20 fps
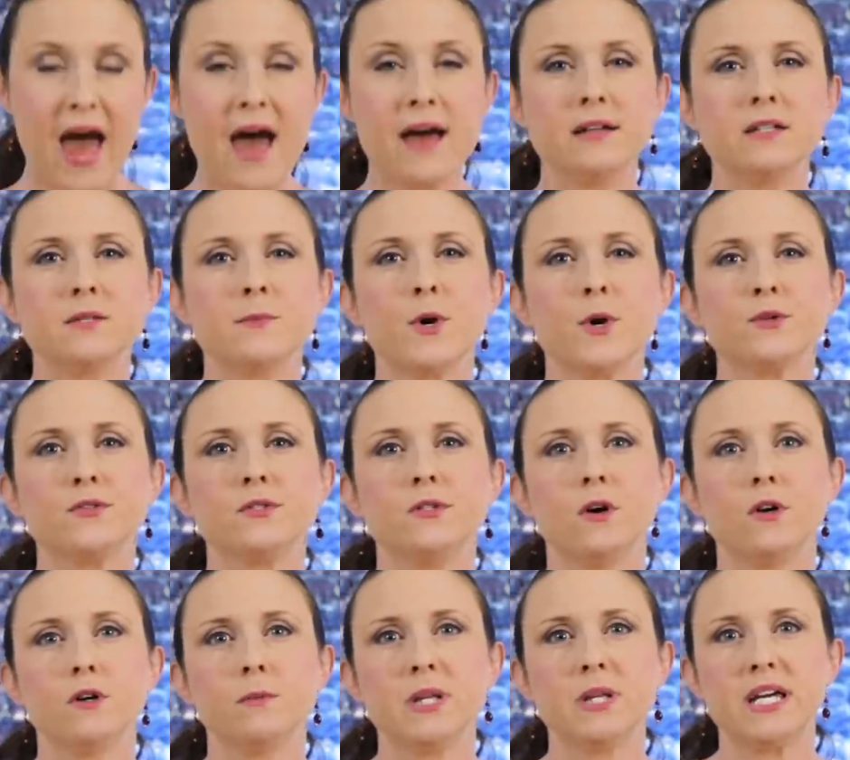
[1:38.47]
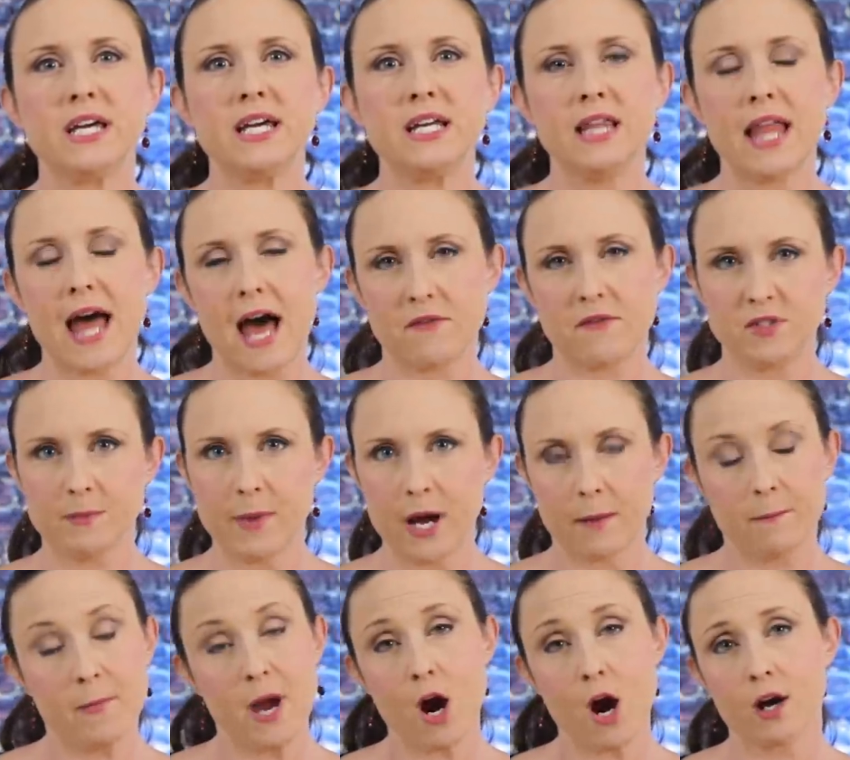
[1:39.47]
And most notably, he laughed
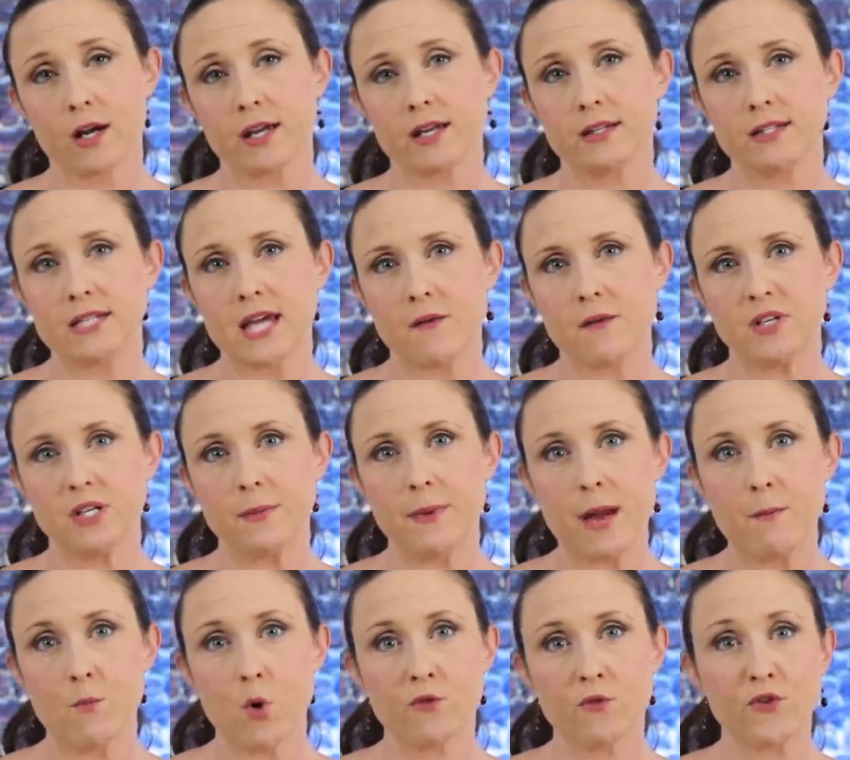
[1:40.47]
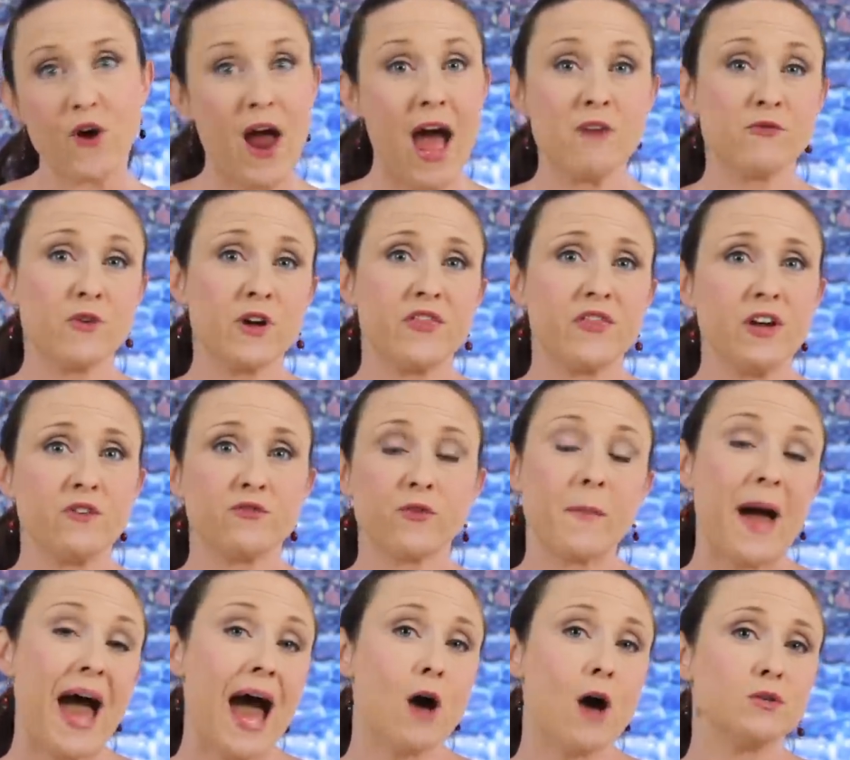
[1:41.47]
about Americans having to pay more for everything
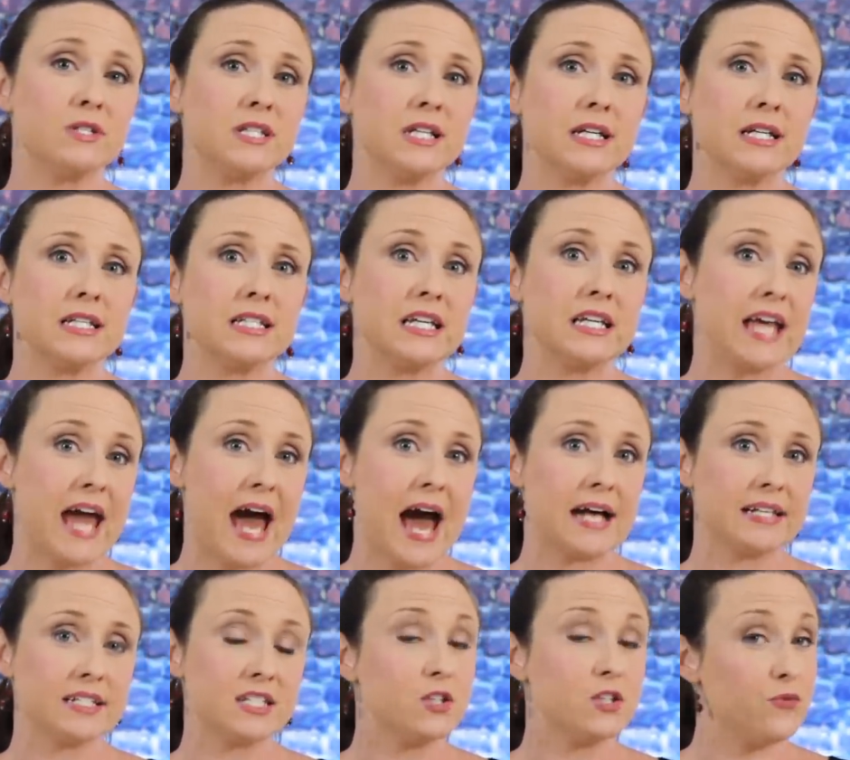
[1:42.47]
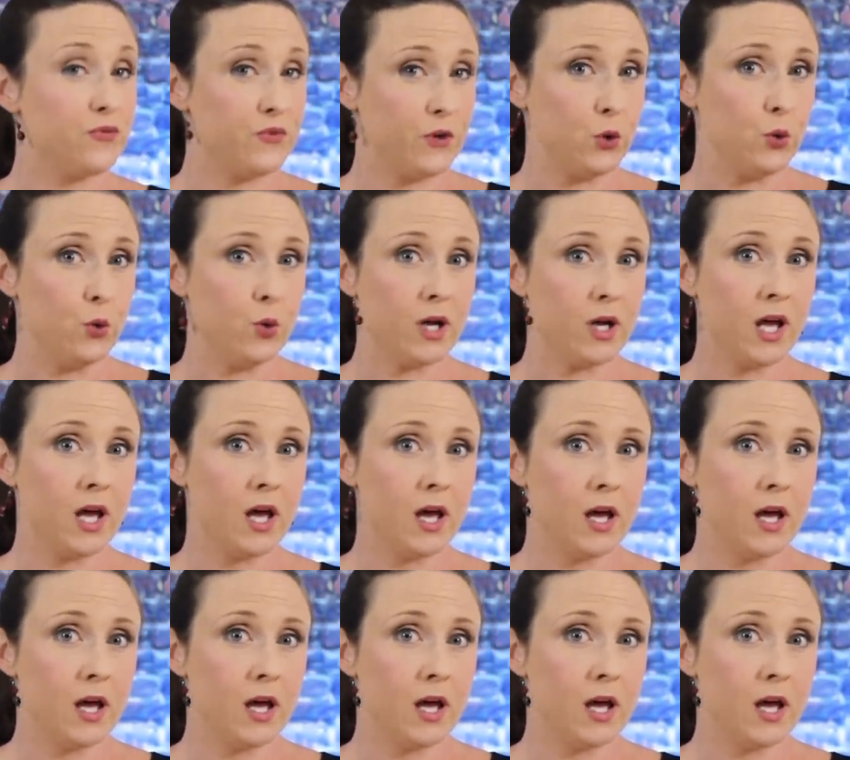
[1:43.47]
from housing to gas to food.